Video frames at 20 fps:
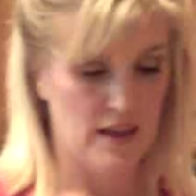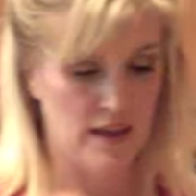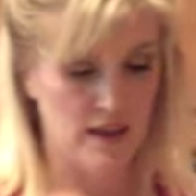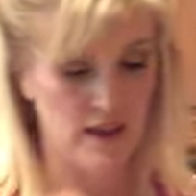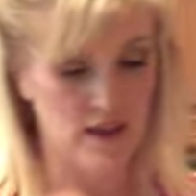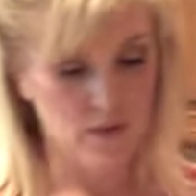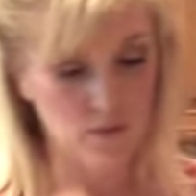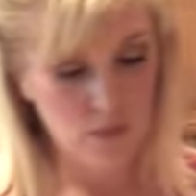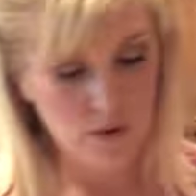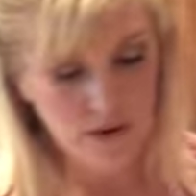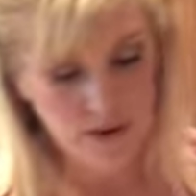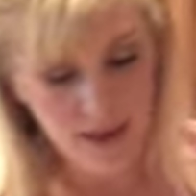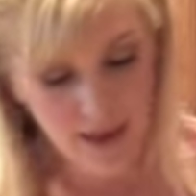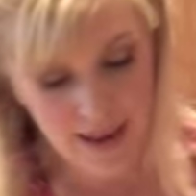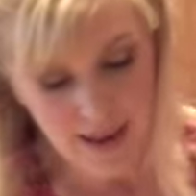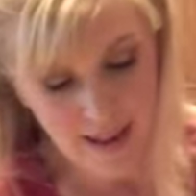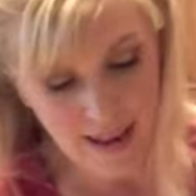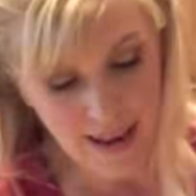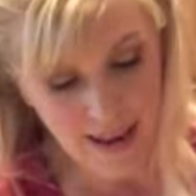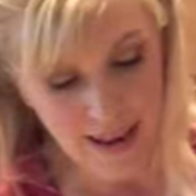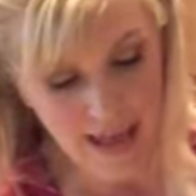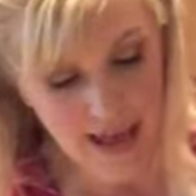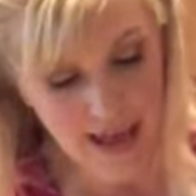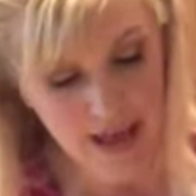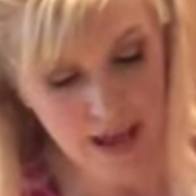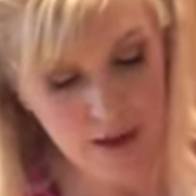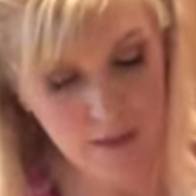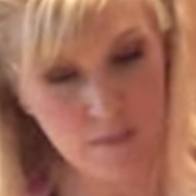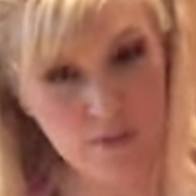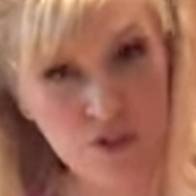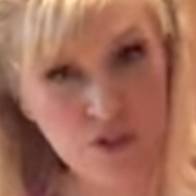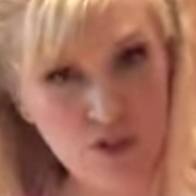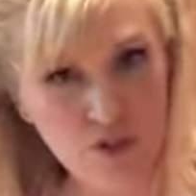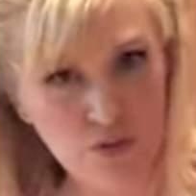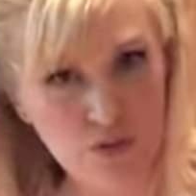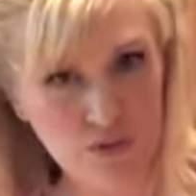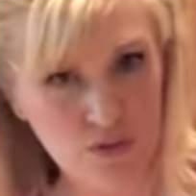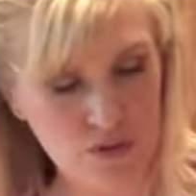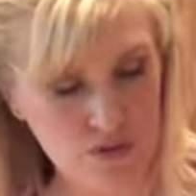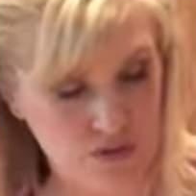And we're gonna add lime
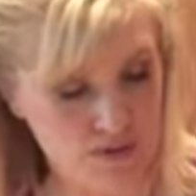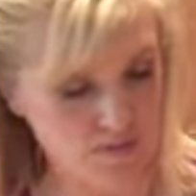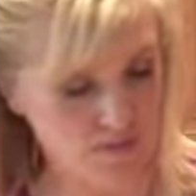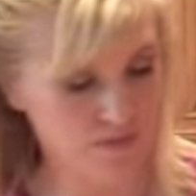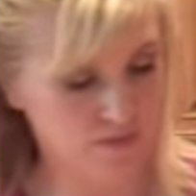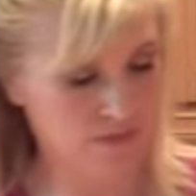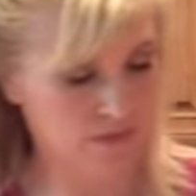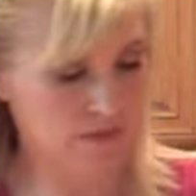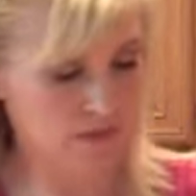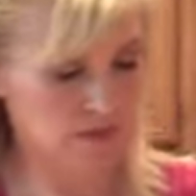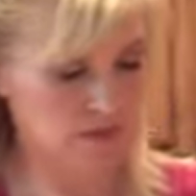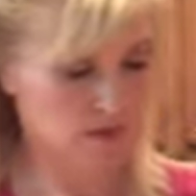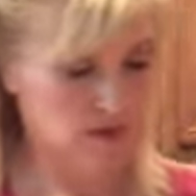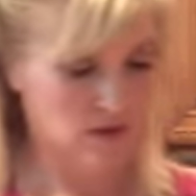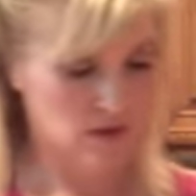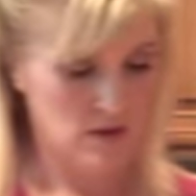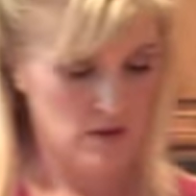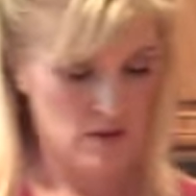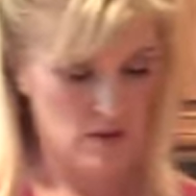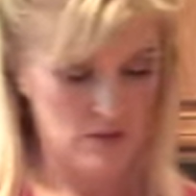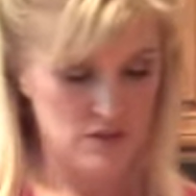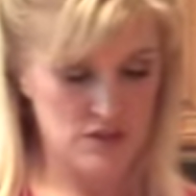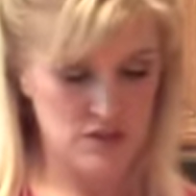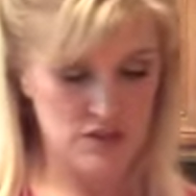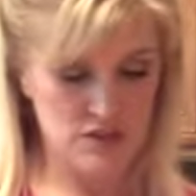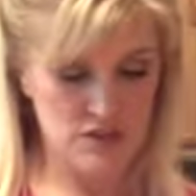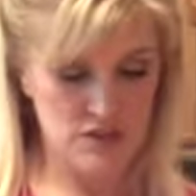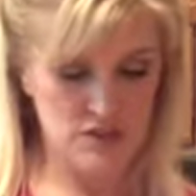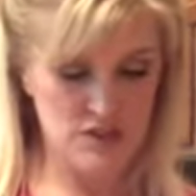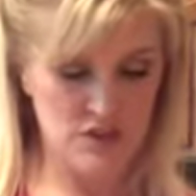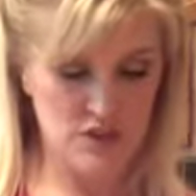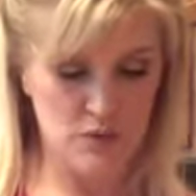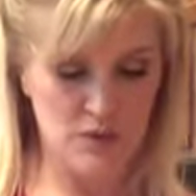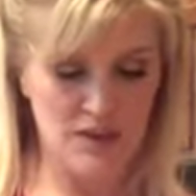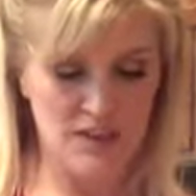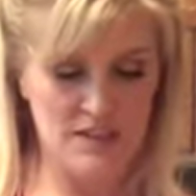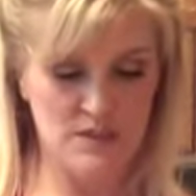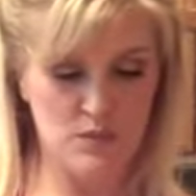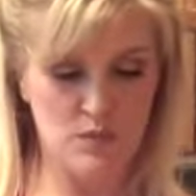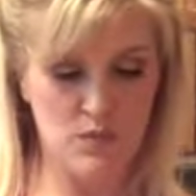juice. Just gonna
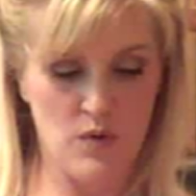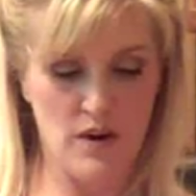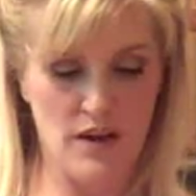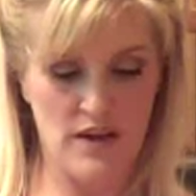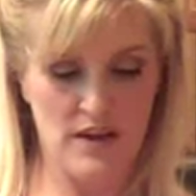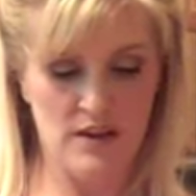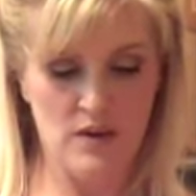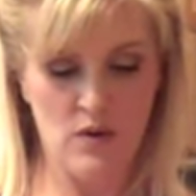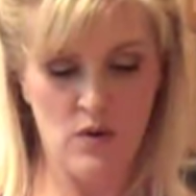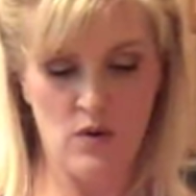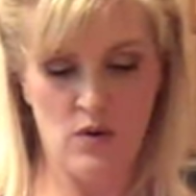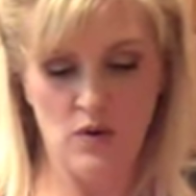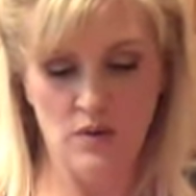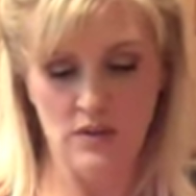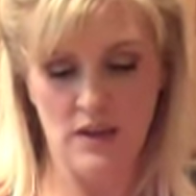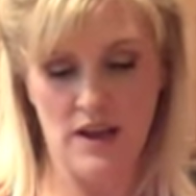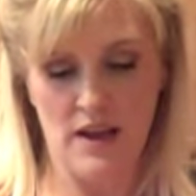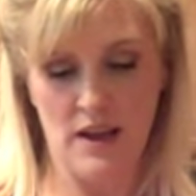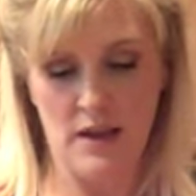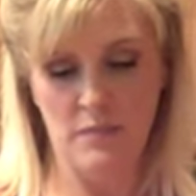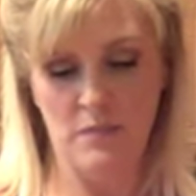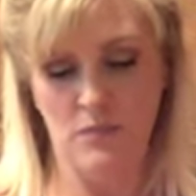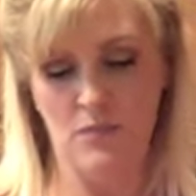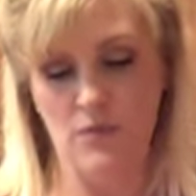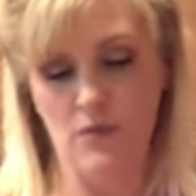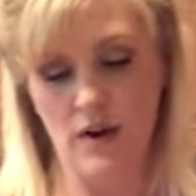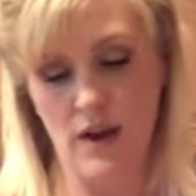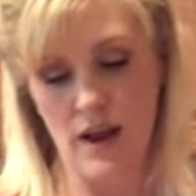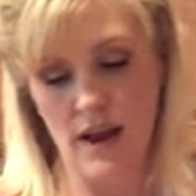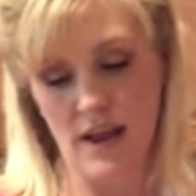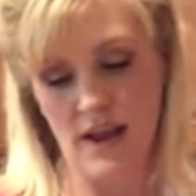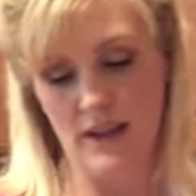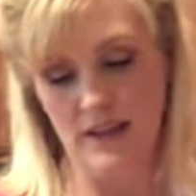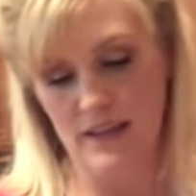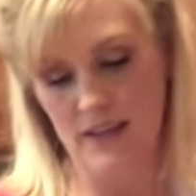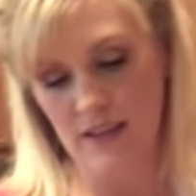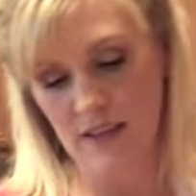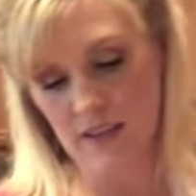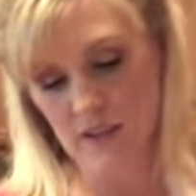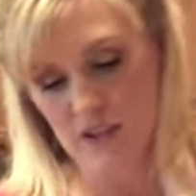squeeze one whole lime right
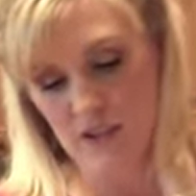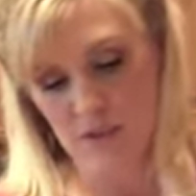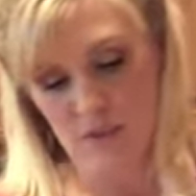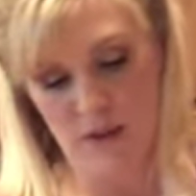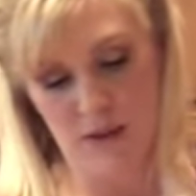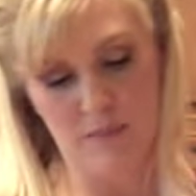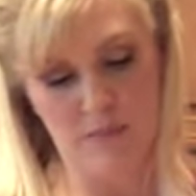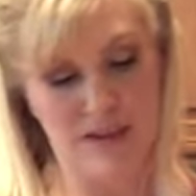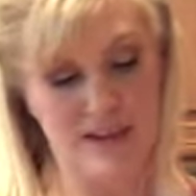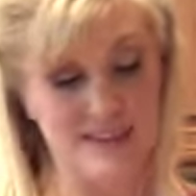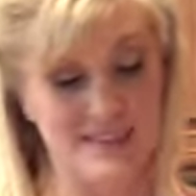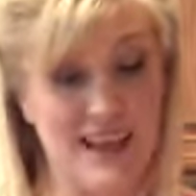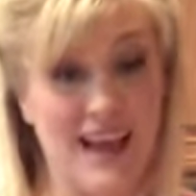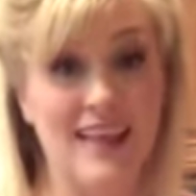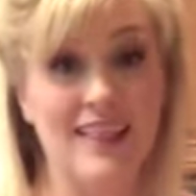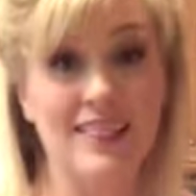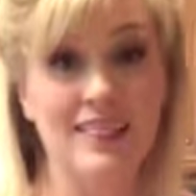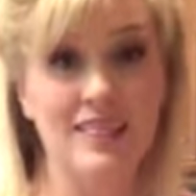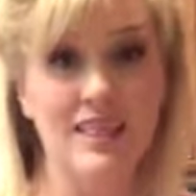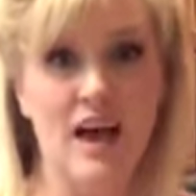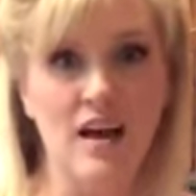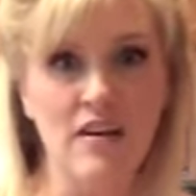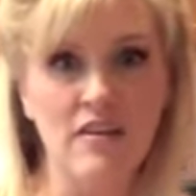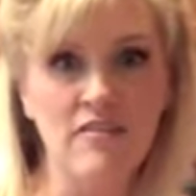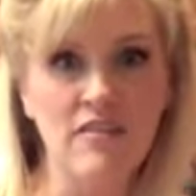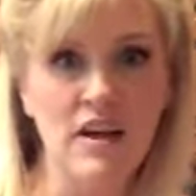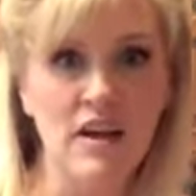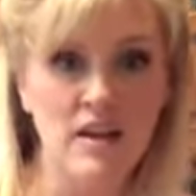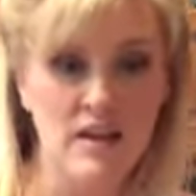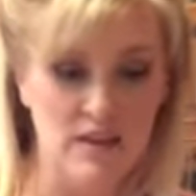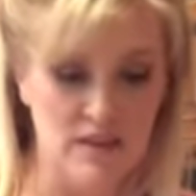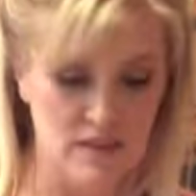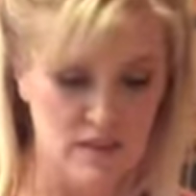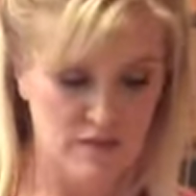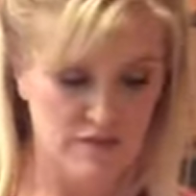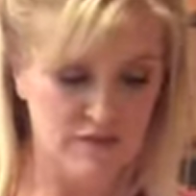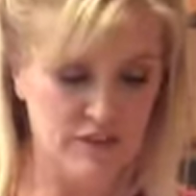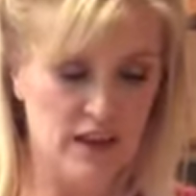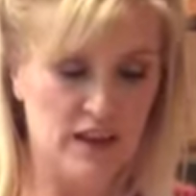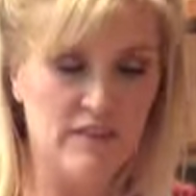into it because I love
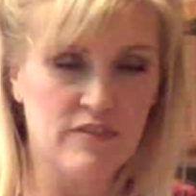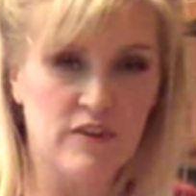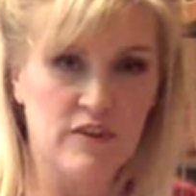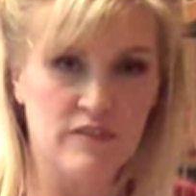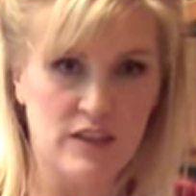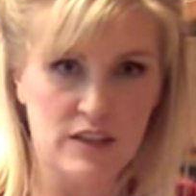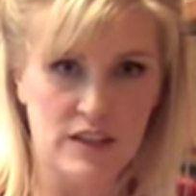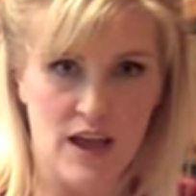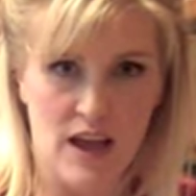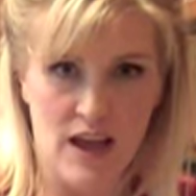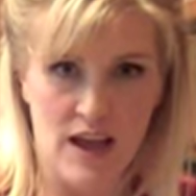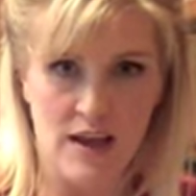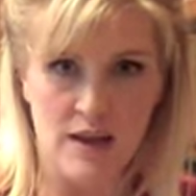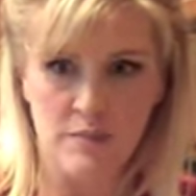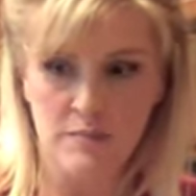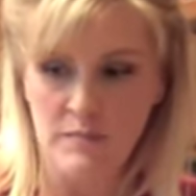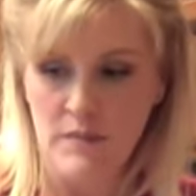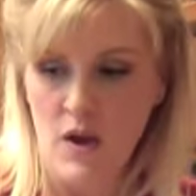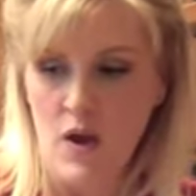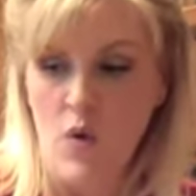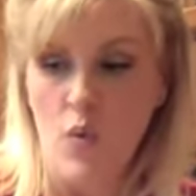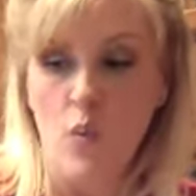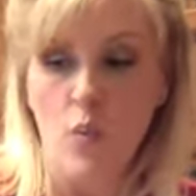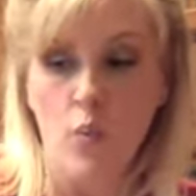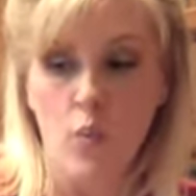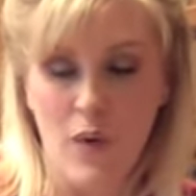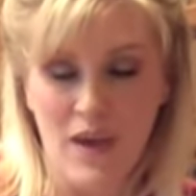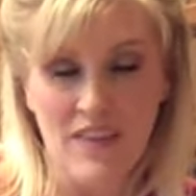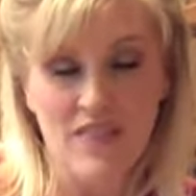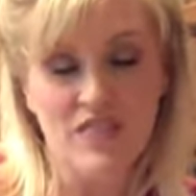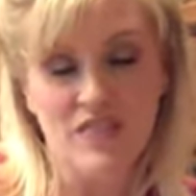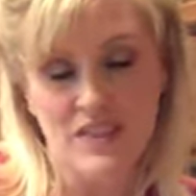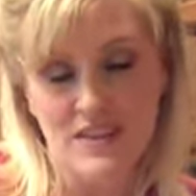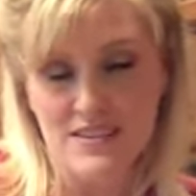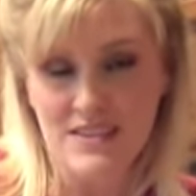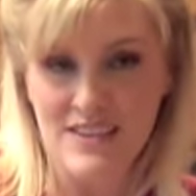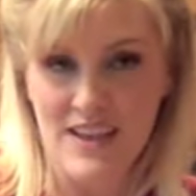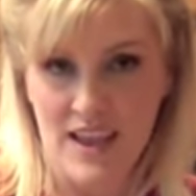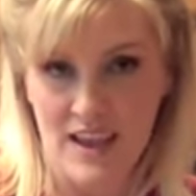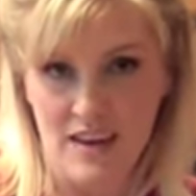the flavor of the lime with
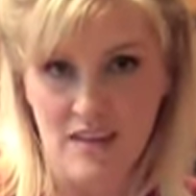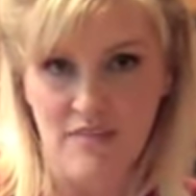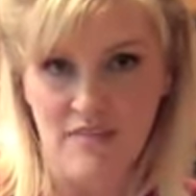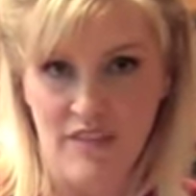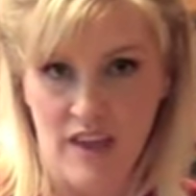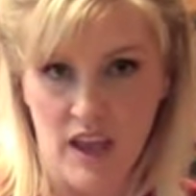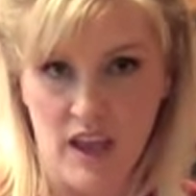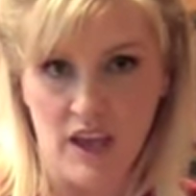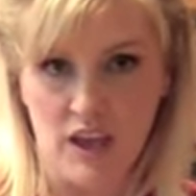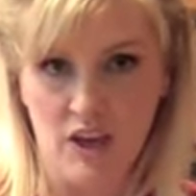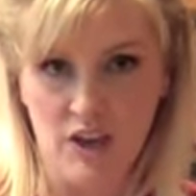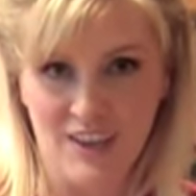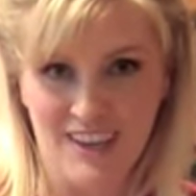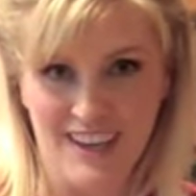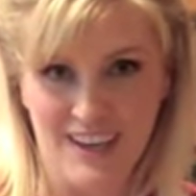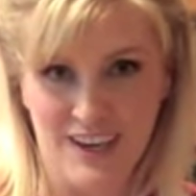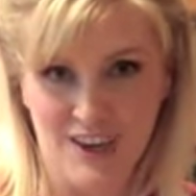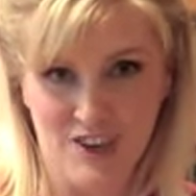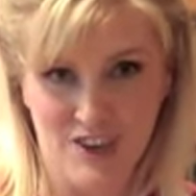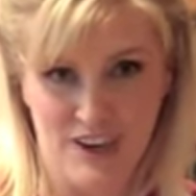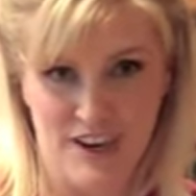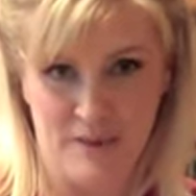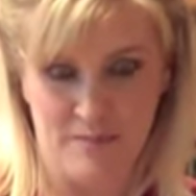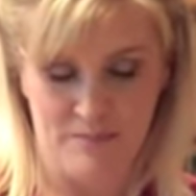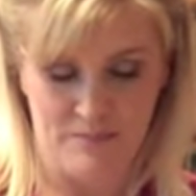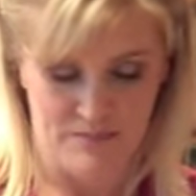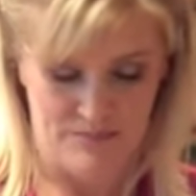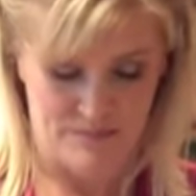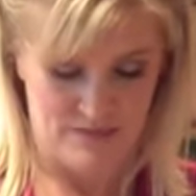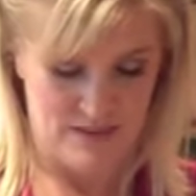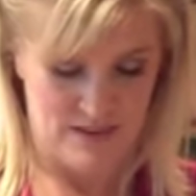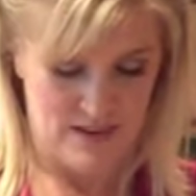the Santa Fe cooking cream.